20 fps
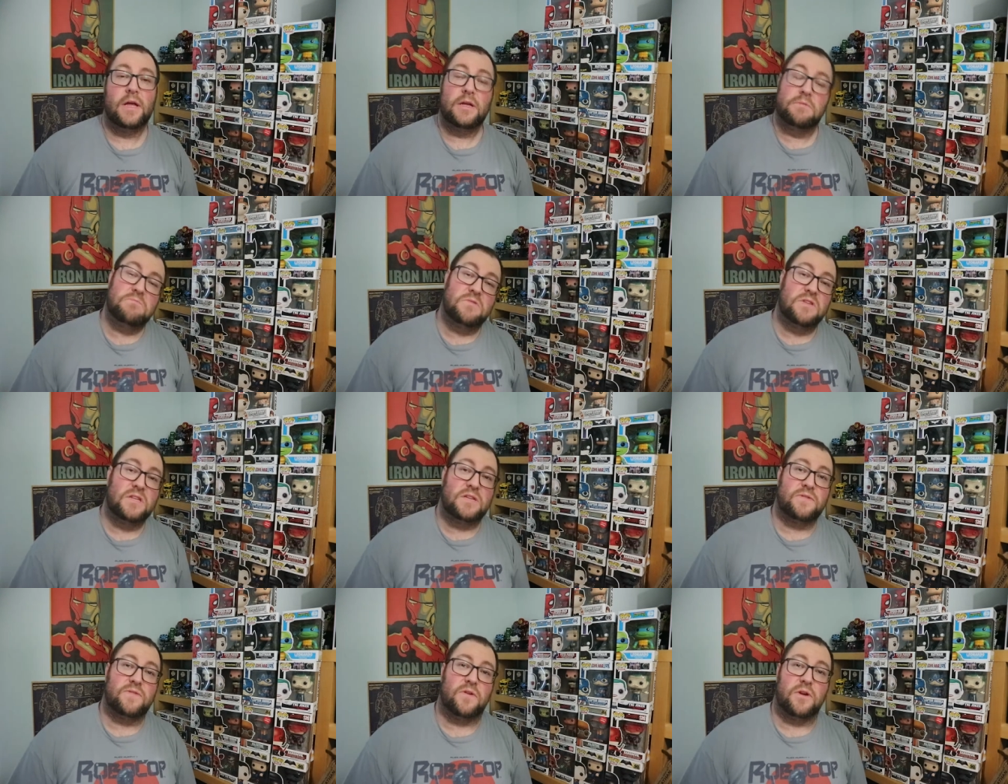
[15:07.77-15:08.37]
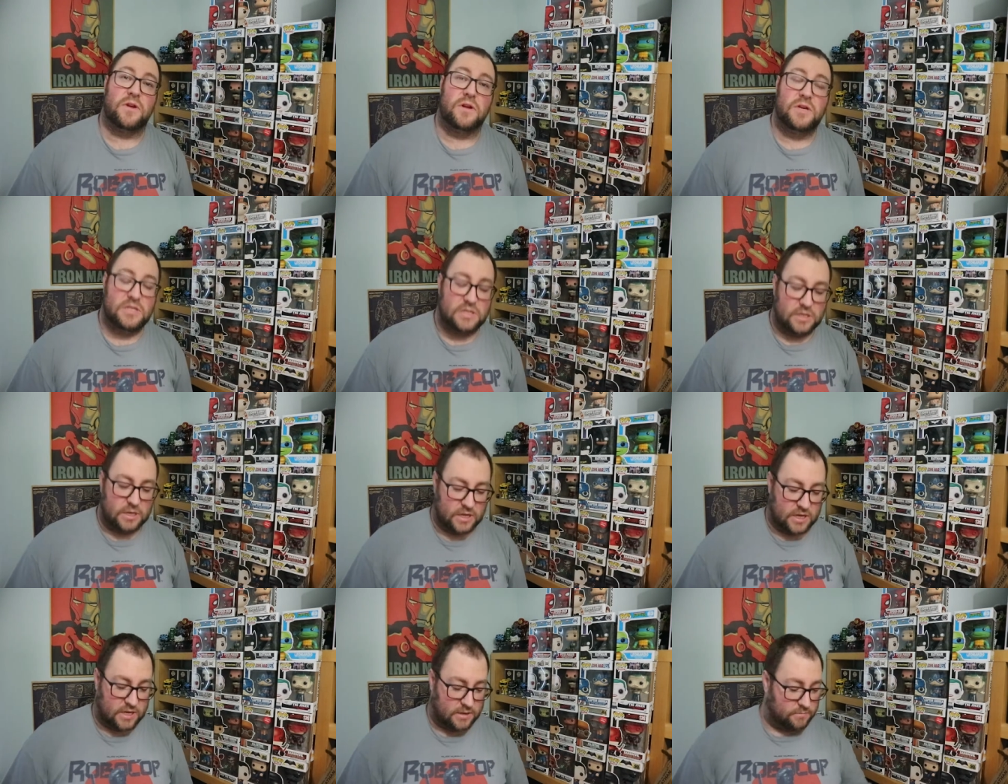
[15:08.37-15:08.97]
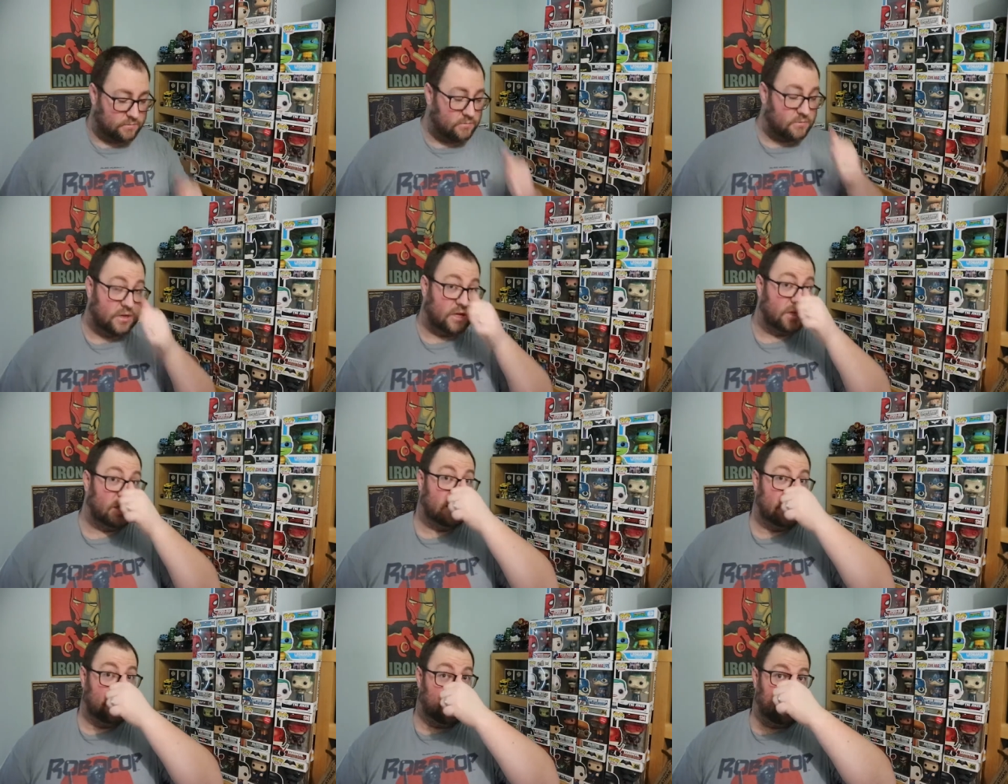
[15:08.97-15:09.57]
So that's very nice. Um, I did
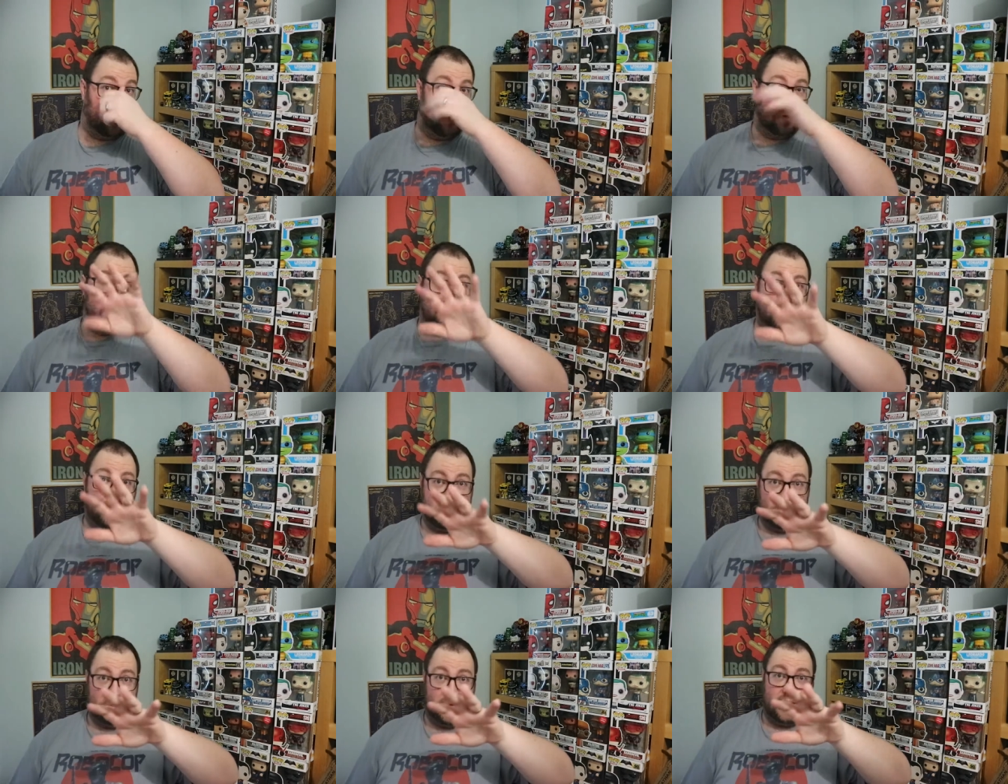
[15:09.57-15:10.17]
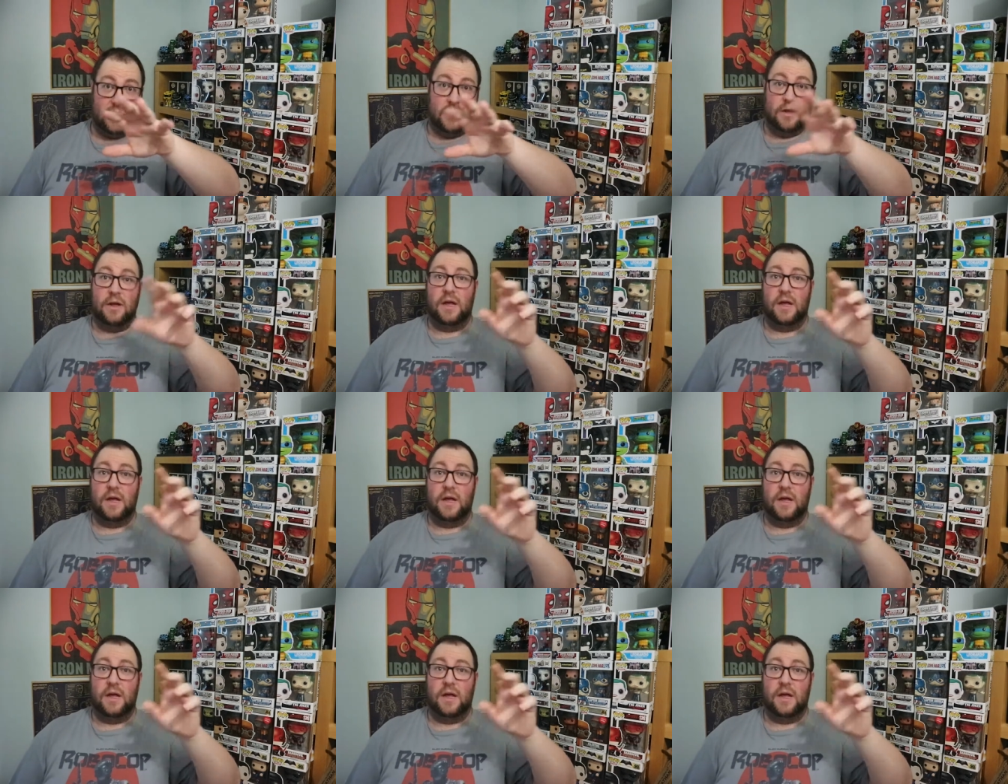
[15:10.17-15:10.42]
take a box with me.